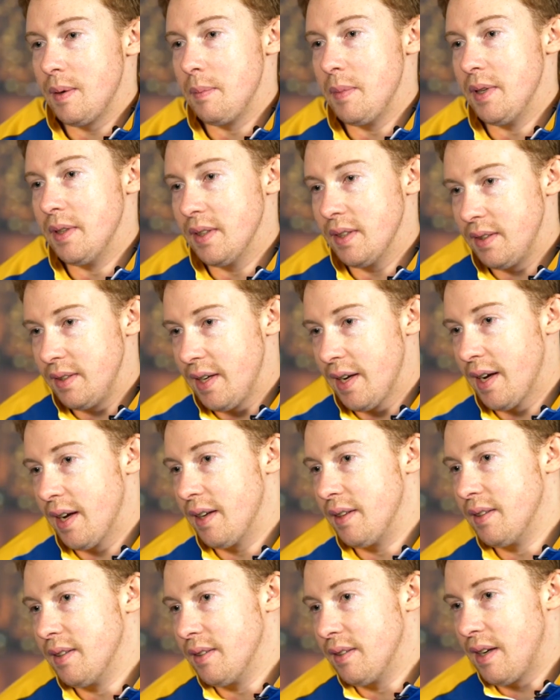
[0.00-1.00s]
I mean,
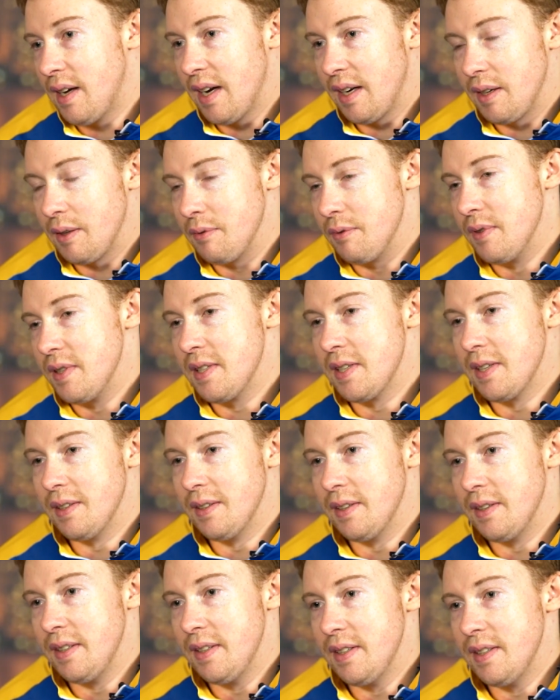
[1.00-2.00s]
yeah, the lack of
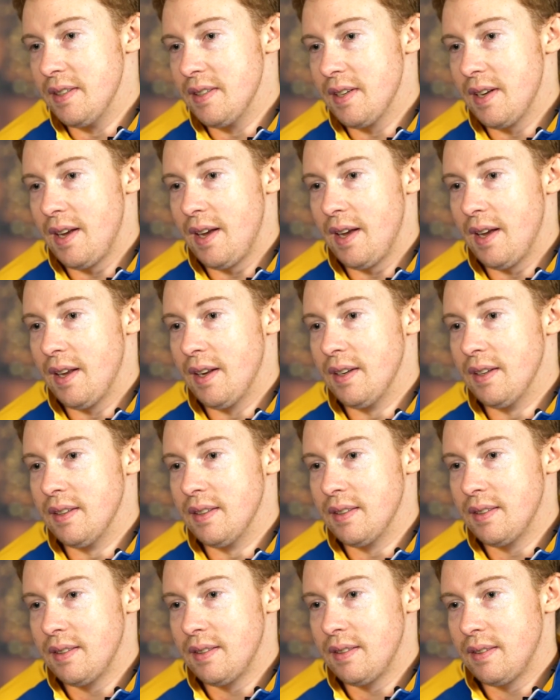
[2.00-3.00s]
facilities
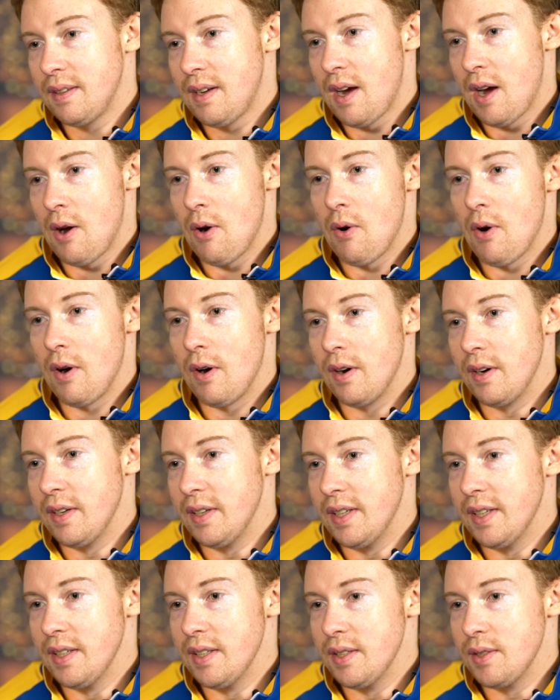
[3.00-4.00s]
and how hard
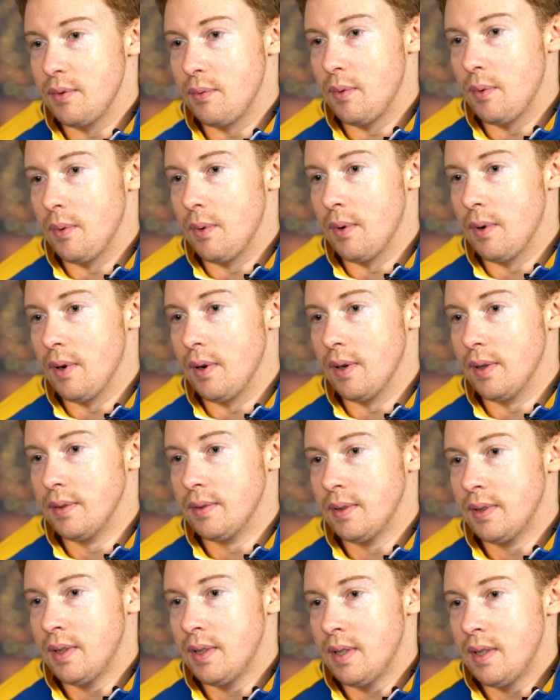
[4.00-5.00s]
it is for,
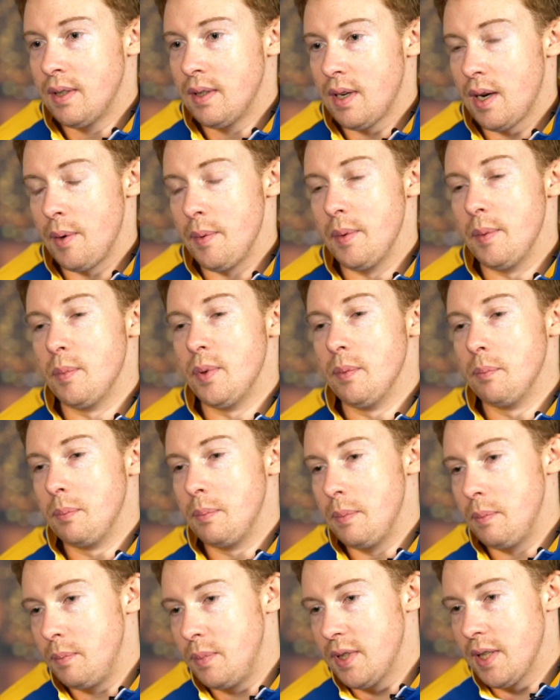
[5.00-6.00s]
we
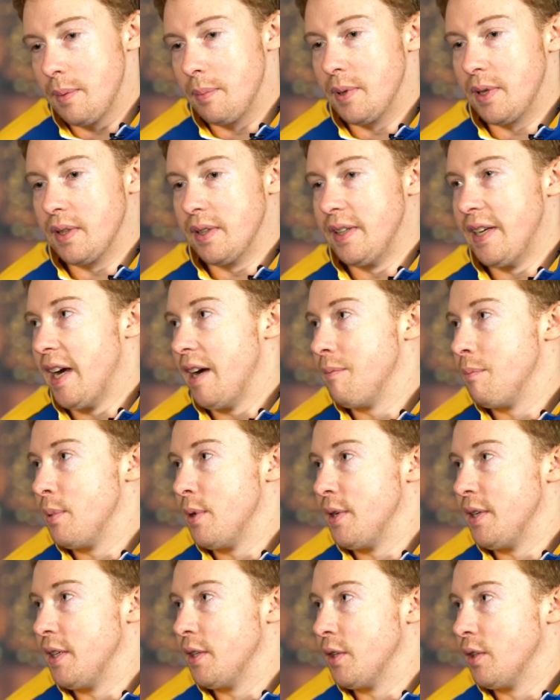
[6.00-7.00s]
typically have
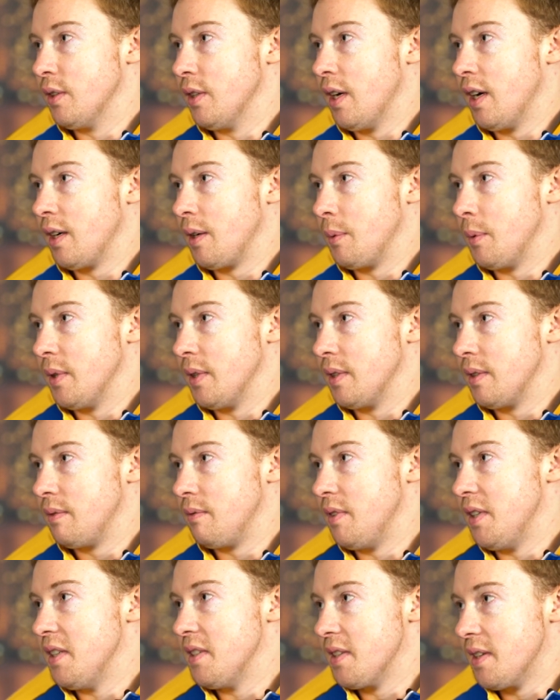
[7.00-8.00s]
pretty good luck with
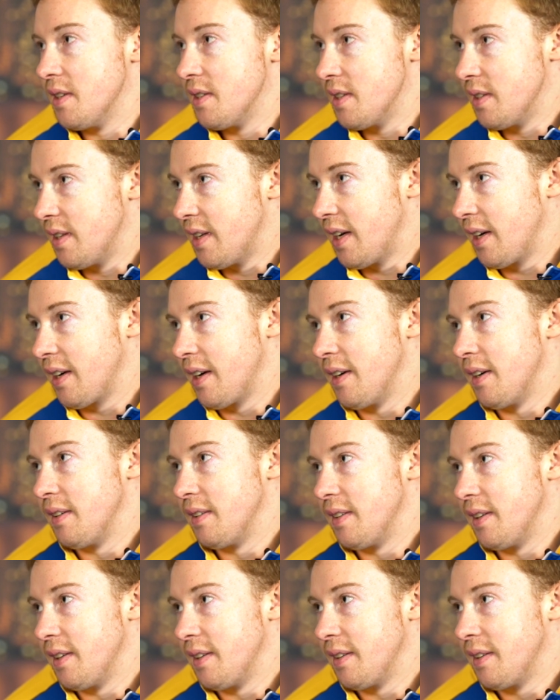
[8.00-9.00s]
visas and that kind
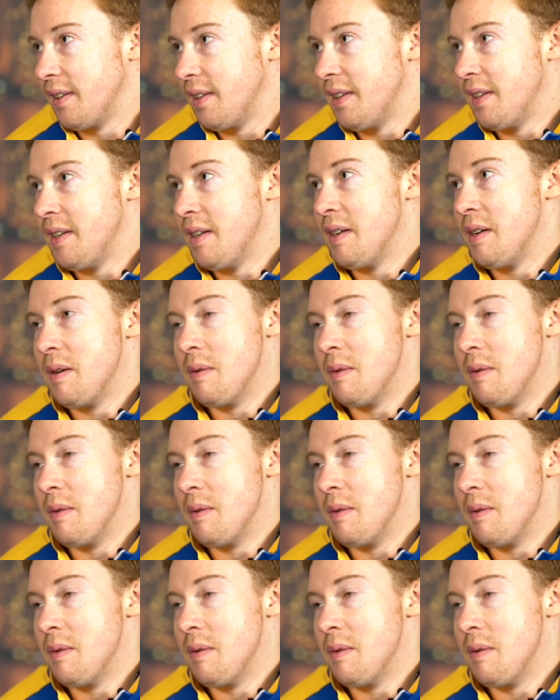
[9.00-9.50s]
of thing. Oh.